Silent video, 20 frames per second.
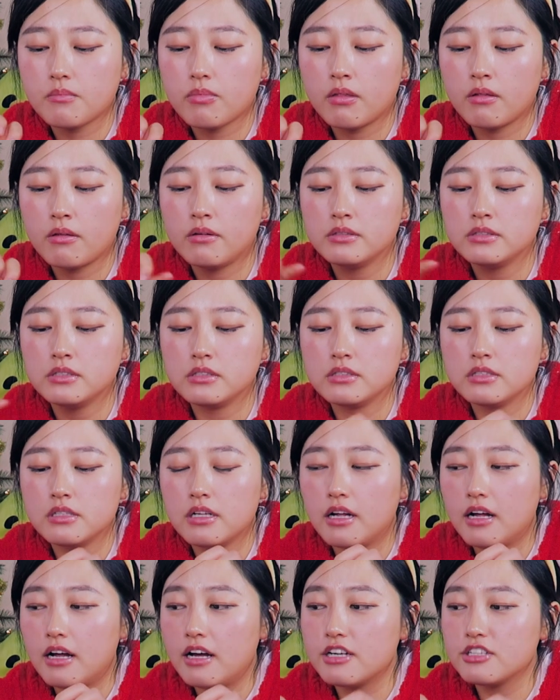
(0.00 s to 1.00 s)

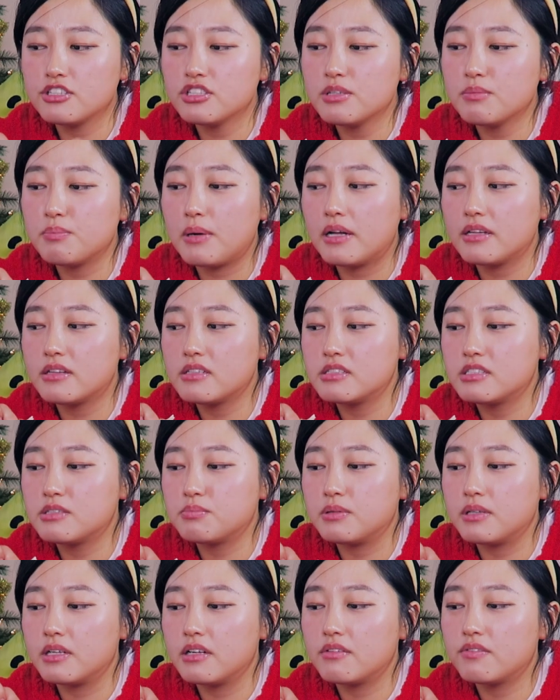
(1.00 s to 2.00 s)
I actually bought this
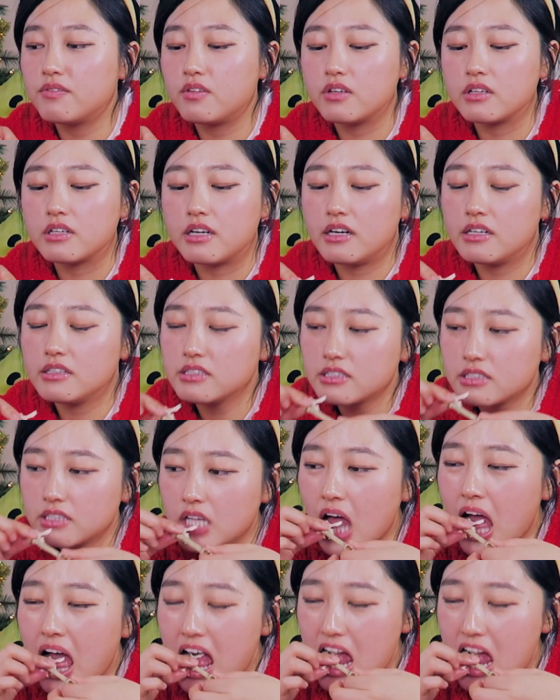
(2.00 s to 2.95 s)
plate for guests,